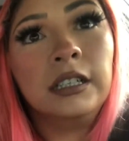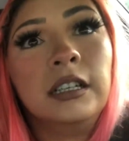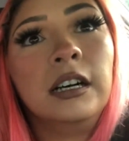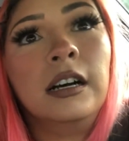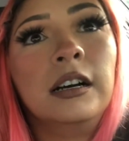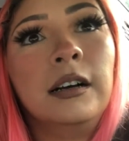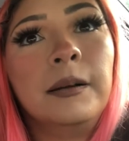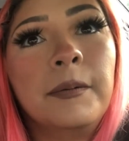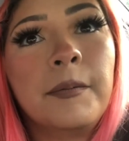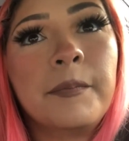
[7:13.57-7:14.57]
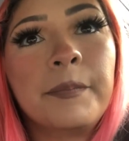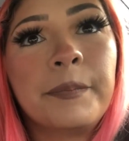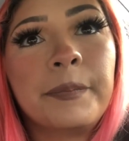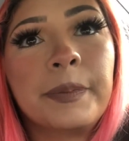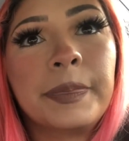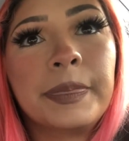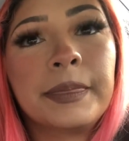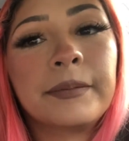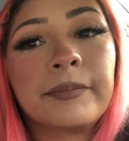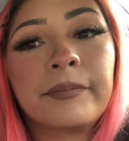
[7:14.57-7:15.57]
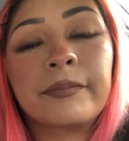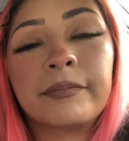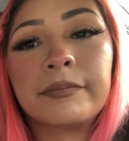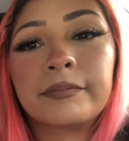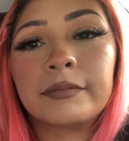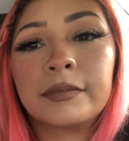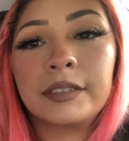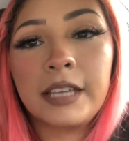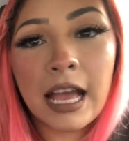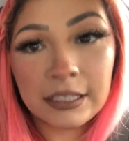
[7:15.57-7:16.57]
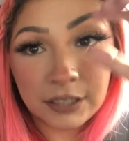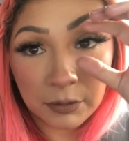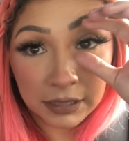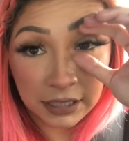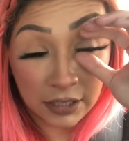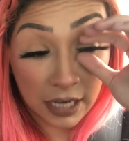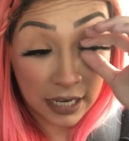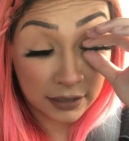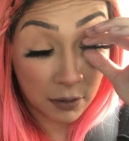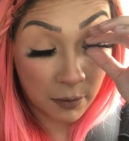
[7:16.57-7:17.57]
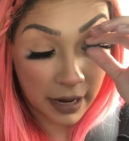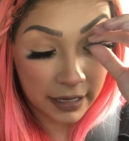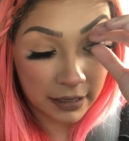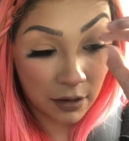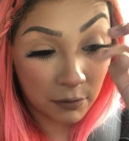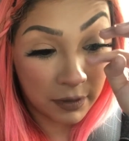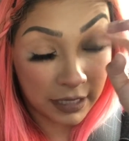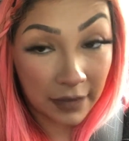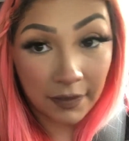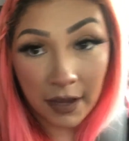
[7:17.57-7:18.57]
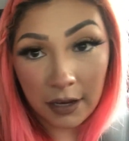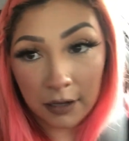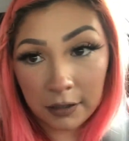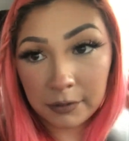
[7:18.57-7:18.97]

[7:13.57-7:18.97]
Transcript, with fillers: Yeah, we have Yeah, so we'll see you guys when we get there.